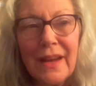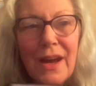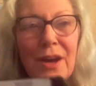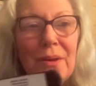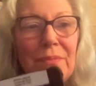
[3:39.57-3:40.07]

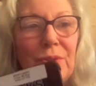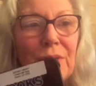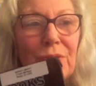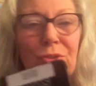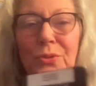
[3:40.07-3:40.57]
Um, you
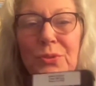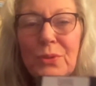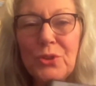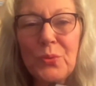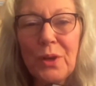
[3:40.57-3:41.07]
can choose
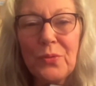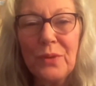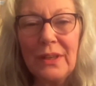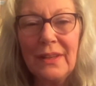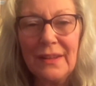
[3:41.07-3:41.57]
what you want to
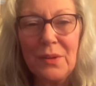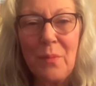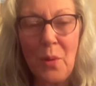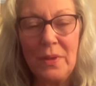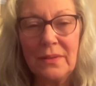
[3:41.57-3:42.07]
read in the
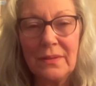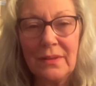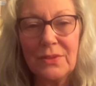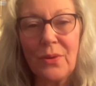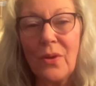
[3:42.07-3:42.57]
moment.
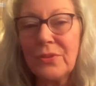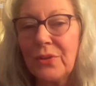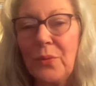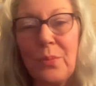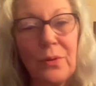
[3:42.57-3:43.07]
It's
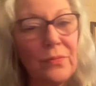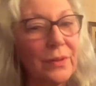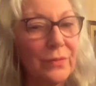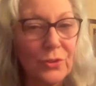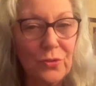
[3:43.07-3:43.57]
also
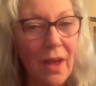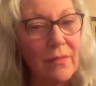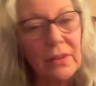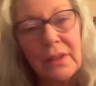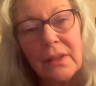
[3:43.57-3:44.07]
perfect for
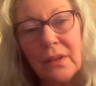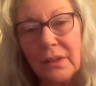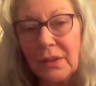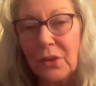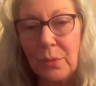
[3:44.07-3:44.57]
traveling
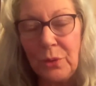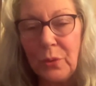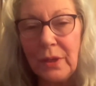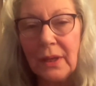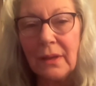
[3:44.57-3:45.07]
and
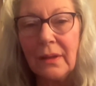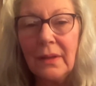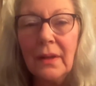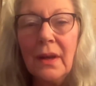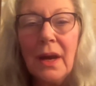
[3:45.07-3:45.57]
commuting
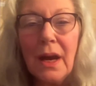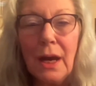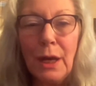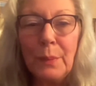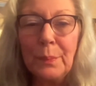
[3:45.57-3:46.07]

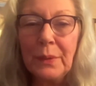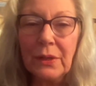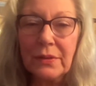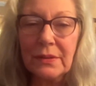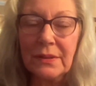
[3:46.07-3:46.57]
um,
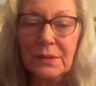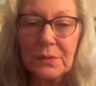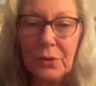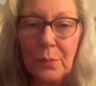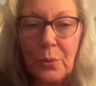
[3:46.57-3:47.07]
because it's
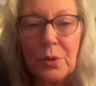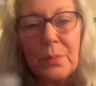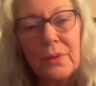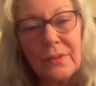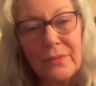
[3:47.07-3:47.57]
so
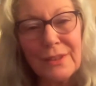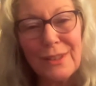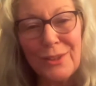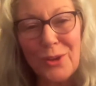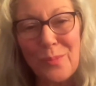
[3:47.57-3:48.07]
portable. It
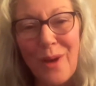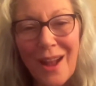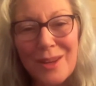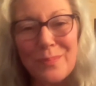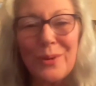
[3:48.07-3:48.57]
fits in your
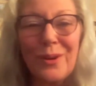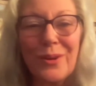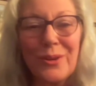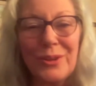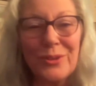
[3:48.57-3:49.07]

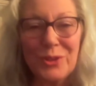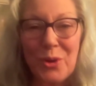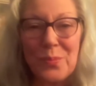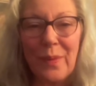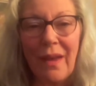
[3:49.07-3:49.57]
pocketbook or your
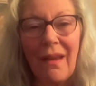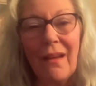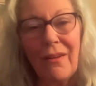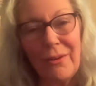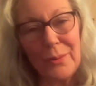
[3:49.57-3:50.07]
tote
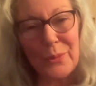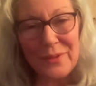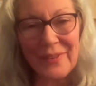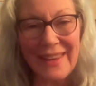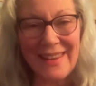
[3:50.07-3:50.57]
bag or your
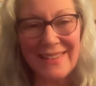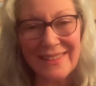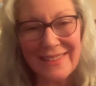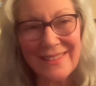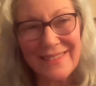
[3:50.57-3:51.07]

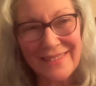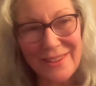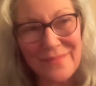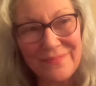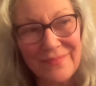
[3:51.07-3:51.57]
briefcase.
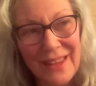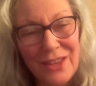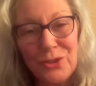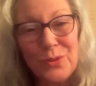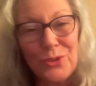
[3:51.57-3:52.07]
So,
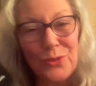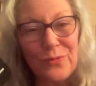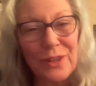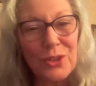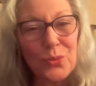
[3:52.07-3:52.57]
as soon as you
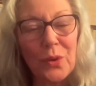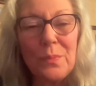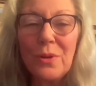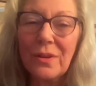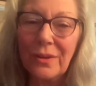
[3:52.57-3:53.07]
finish one
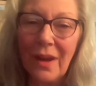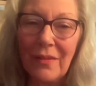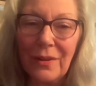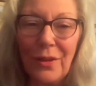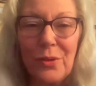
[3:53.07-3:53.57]
book, you have
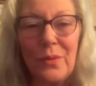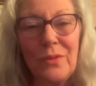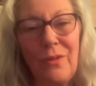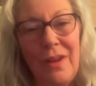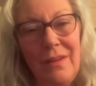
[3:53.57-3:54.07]
another
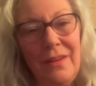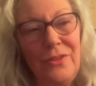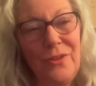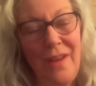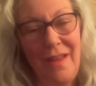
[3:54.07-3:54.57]
one right in
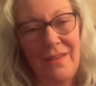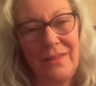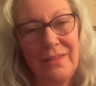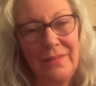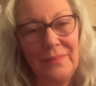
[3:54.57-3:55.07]
your hand.